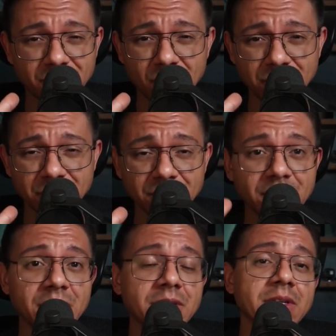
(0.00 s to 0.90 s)
want to.
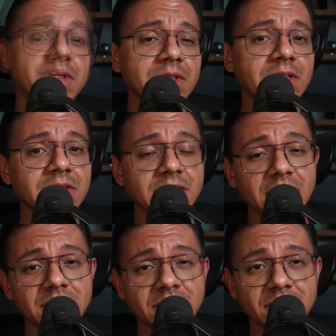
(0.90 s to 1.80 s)
One of the things
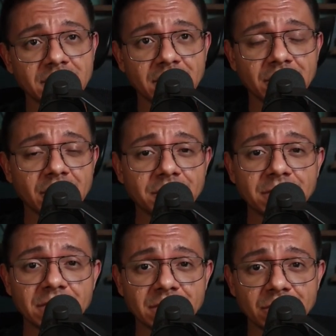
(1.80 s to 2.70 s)
that Color Hub
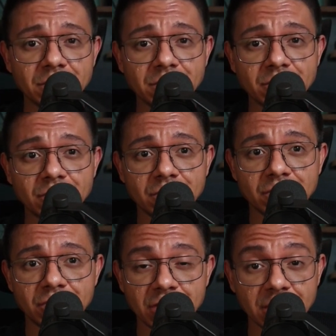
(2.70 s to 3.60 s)
doesn't do is
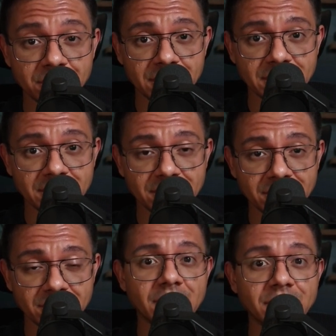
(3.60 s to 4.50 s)
generate
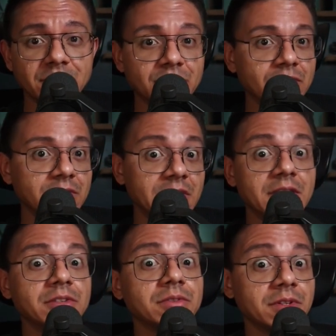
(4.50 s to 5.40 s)
colors. Or
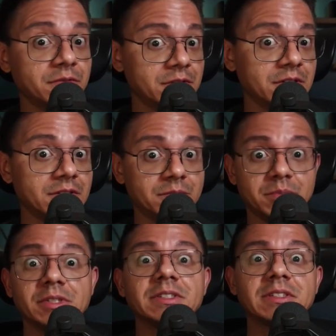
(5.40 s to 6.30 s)
Daniel, if it does,
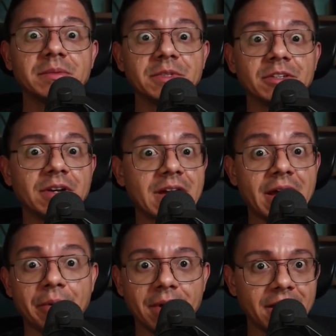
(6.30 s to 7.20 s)
please let me know
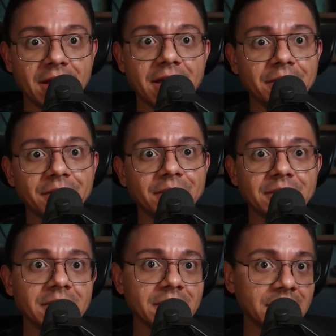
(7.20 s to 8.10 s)
how. I don't know.